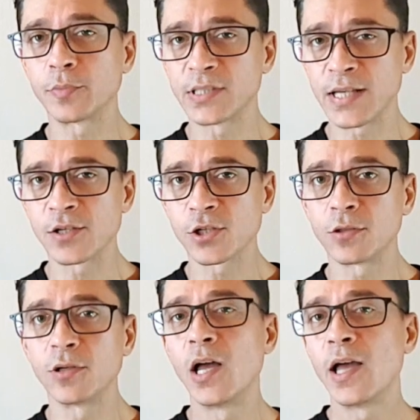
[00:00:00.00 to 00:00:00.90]

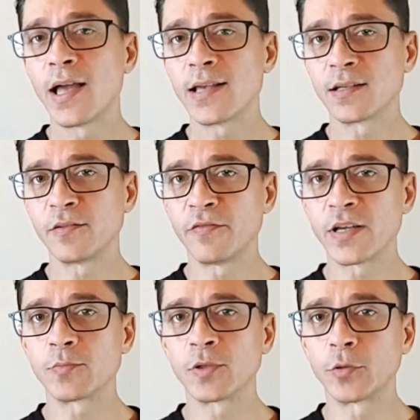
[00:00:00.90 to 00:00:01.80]
potential as an
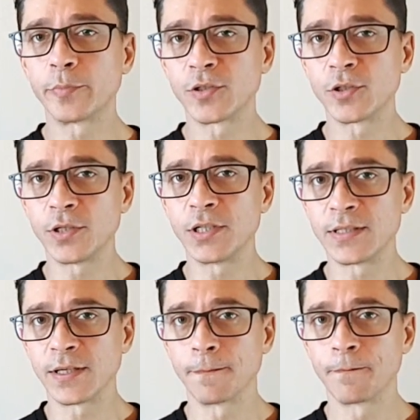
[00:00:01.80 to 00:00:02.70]
investment
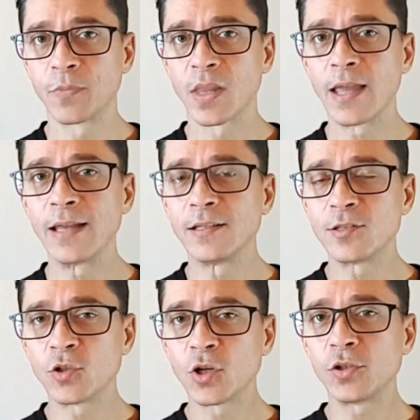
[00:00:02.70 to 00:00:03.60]
opportunity. It
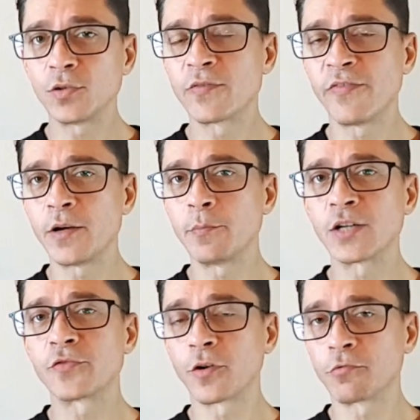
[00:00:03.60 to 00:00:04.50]
is not used very
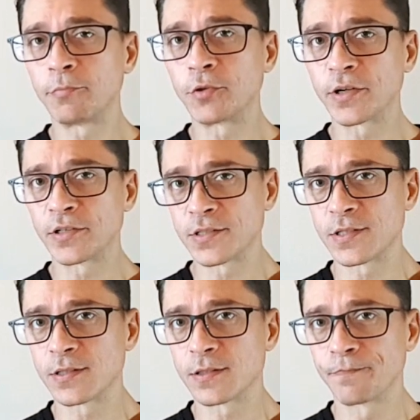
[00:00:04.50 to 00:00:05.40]
much for
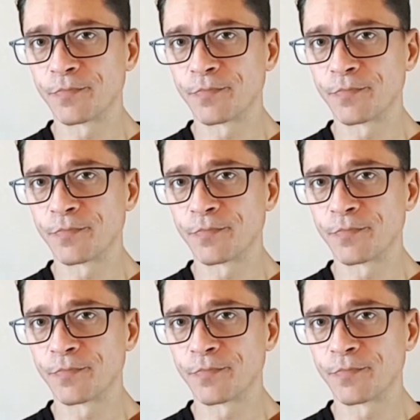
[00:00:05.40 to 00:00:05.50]
cryptocurrencies.